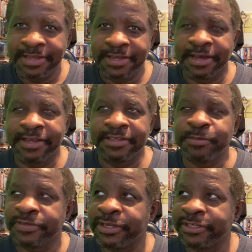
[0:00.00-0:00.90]
Uh, this
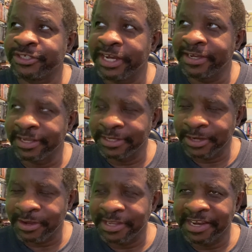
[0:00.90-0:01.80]
movie stars Jake
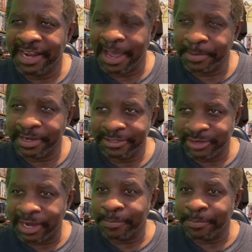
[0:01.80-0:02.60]
Gyllenhaal, and I'm going to try to